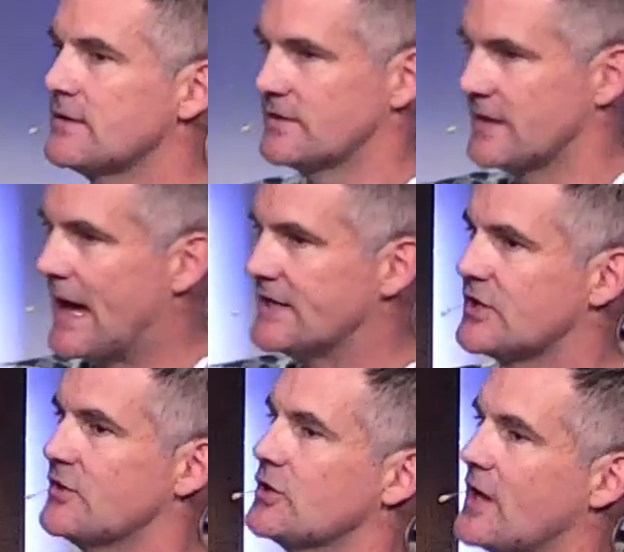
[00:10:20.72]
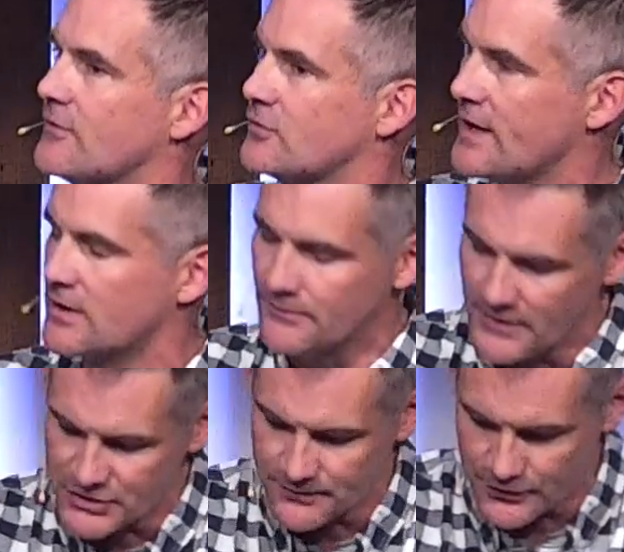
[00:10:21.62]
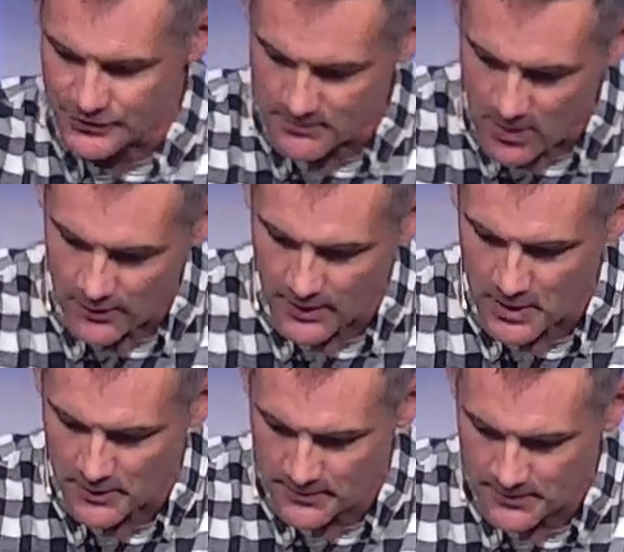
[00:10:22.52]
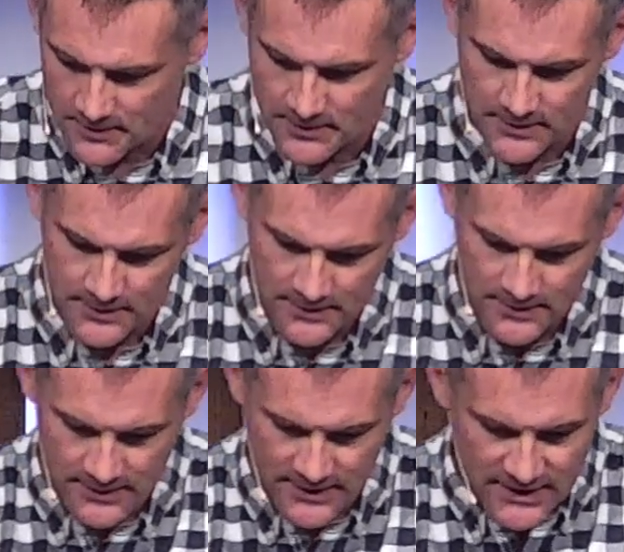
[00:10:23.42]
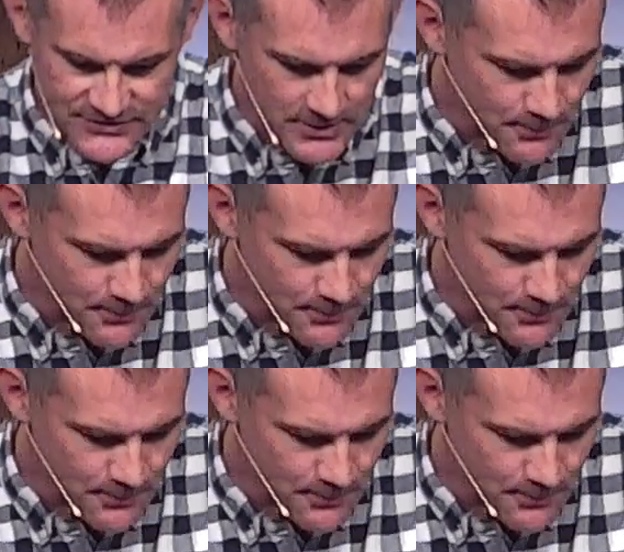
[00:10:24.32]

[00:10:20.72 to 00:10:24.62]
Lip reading: today so that you can have great conviction for tomorrow. See,